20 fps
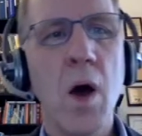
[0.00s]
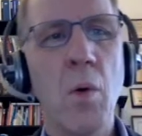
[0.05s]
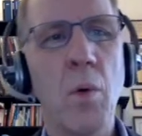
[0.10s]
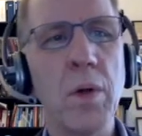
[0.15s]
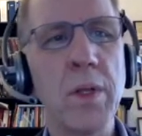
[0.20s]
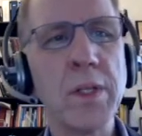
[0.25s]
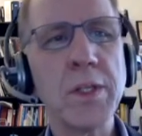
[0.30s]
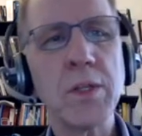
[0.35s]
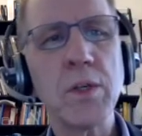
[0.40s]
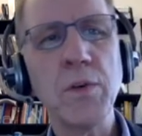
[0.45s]

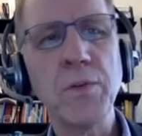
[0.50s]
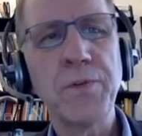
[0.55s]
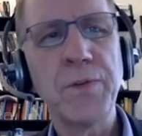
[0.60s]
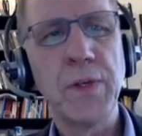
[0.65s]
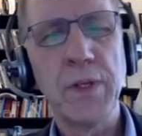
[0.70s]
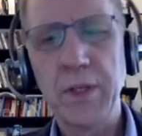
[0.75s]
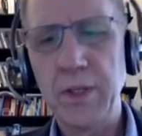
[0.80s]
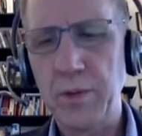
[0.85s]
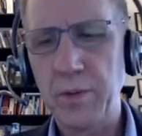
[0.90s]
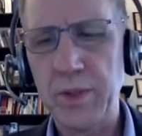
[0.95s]
Well, let's go
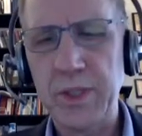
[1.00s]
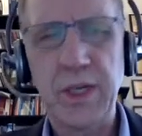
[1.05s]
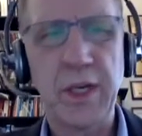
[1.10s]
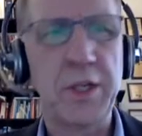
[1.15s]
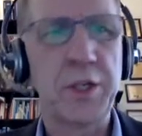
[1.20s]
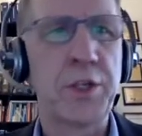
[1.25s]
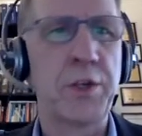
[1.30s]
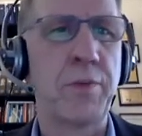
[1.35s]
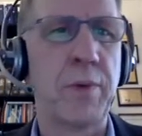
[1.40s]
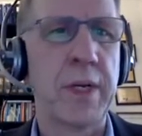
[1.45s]
fill in the
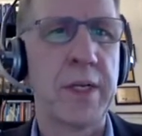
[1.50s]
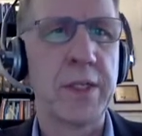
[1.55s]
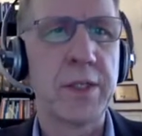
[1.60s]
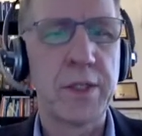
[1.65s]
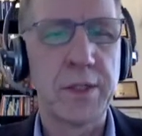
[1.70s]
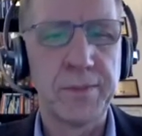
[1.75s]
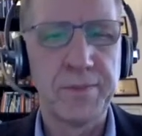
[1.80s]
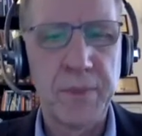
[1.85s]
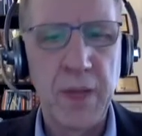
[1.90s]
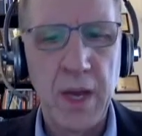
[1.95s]
retention
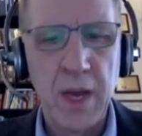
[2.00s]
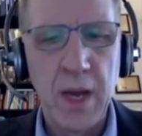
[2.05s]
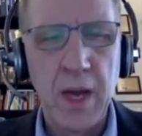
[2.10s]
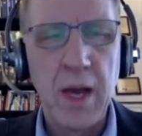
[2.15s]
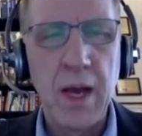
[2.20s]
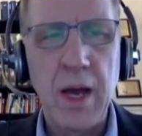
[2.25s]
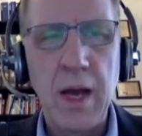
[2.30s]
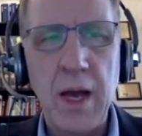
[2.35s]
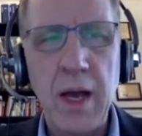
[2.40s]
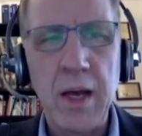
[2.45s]
rates.
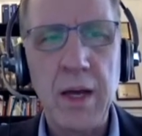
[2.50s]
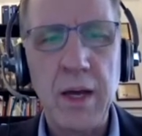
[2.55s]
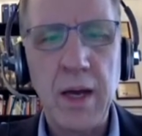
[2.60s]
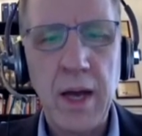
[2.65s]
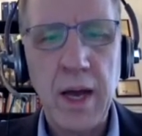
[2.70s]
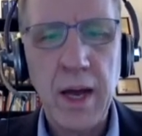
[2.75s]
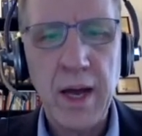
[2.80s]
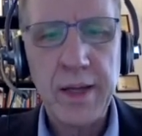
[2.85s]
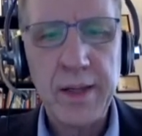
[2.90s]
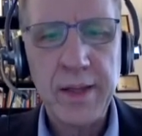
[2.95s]

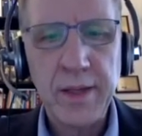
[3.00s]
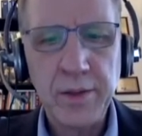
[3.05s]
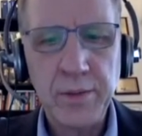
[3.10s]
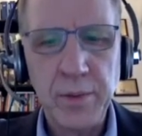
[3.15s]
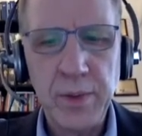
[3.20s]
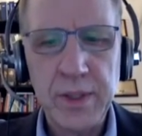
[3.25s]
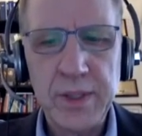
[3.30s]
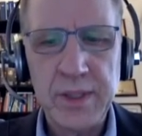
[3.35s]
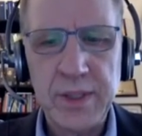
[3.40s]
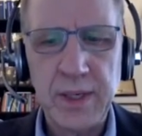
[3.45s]
I think
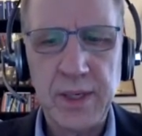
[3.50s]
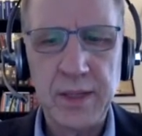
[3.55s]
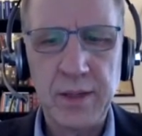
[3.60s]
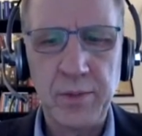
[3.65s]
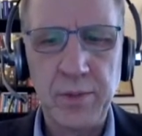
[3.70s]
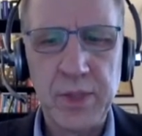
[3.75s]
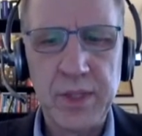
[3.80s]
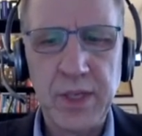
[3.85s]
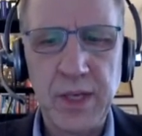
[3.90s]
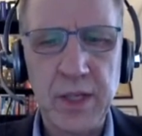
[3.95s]
we said
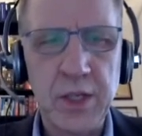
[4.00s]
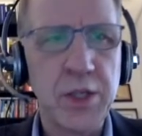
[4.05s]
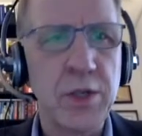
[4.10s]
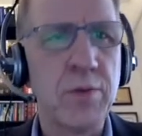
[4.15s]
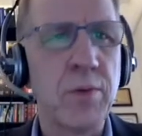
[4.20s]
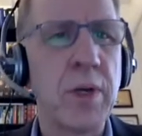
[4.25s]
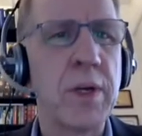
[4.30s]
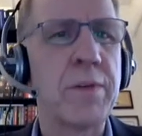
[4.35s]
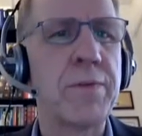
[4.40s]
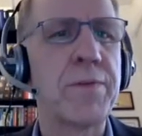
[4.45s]
the
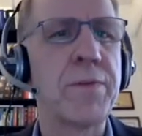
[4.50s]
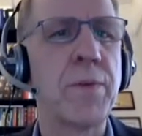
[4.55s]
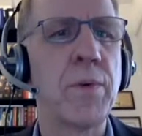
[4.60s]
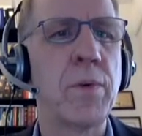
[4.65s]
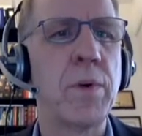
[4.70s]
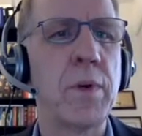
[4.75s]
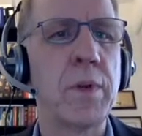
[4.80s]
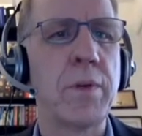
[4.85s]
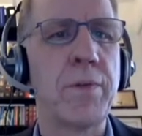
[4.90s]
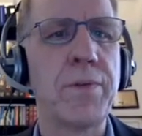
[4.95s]
retention rate
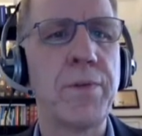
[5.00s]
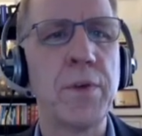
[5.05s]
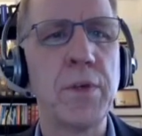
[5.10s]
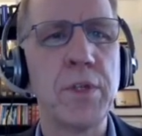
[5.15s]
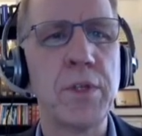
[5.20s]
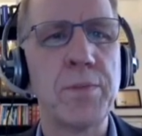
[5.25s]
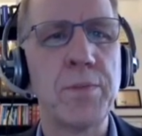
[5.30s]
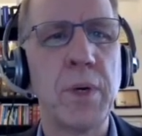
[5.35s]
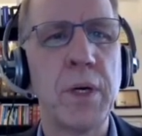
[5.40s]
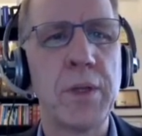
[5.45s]
for the
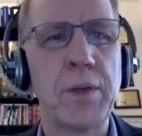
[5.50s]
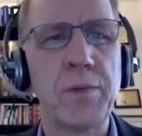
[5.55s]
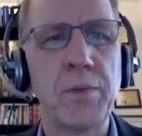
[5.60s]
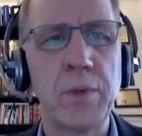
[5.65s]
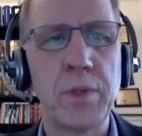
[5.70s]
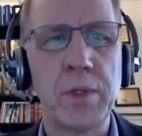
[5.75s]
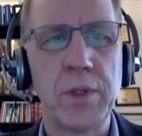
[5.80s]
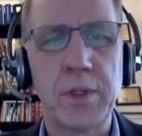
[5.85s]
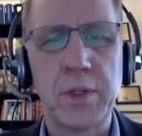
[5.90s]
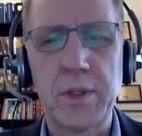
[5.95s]
first month
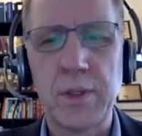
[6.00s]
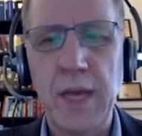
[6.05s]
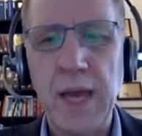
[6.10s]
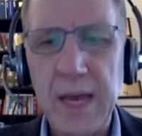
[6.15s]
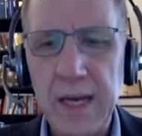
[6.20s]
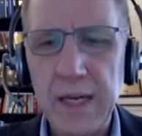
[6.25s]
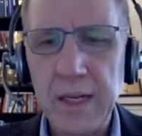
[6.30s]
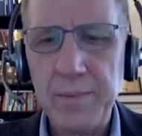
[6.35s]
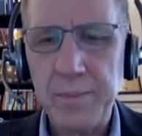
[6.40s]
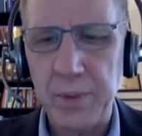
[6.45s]
was
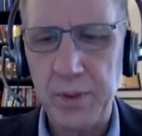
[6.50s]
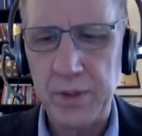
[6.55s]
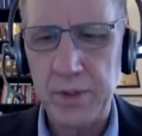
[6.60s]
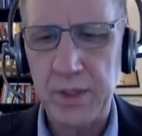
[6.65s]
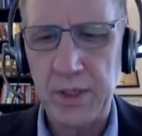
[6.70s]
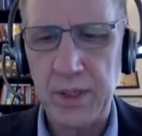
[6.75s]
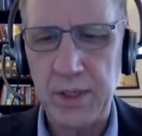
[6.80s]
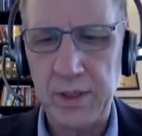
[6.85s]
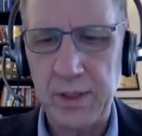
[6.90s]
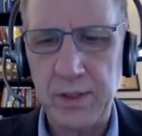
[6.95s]

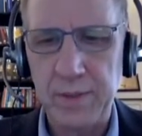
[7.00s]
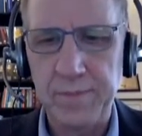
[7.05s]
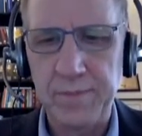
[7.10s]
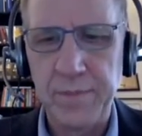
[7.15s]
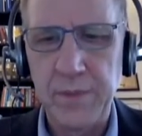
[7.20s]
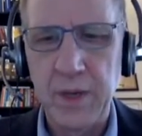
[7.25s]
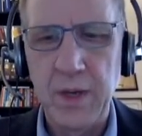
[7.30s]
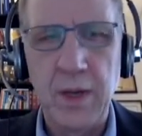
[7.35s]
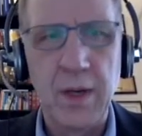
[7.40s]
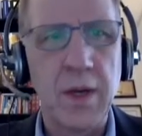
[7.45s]
80%,
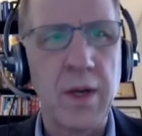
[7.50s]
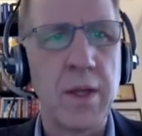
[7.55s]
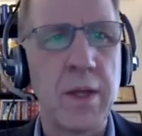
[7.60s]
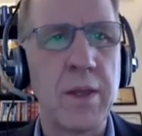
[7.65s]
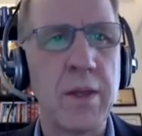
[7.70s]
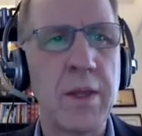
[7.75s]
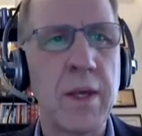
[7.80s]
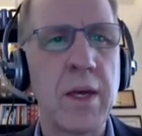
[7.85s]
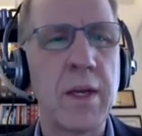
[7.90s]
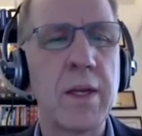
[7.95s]

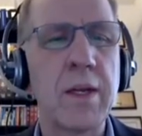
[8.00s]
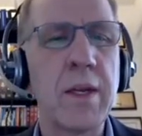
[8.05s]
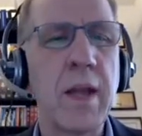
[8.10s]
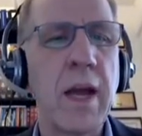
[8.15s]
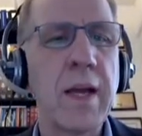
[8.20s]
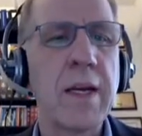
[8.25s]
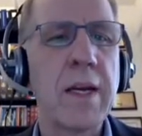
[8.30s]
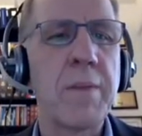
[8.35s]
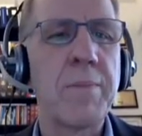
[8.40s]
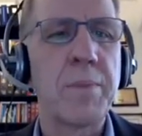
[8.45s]
then
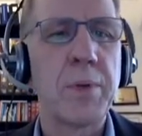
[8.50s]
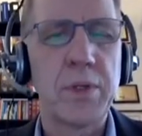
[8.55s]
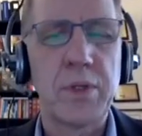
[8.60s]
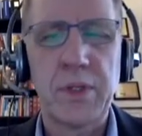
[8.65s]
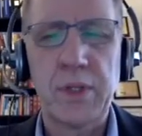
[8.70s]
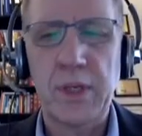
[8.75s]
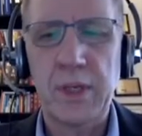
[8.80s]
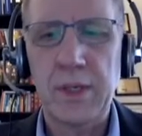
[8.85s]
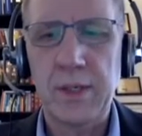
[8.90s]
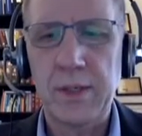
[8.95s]

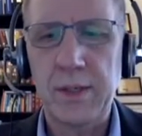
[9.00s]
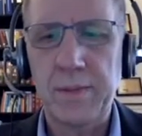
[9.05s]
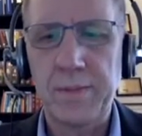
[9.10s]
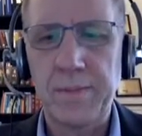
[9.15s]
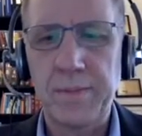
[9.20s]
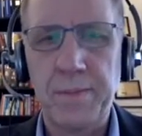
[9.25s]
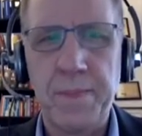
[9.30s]
90%,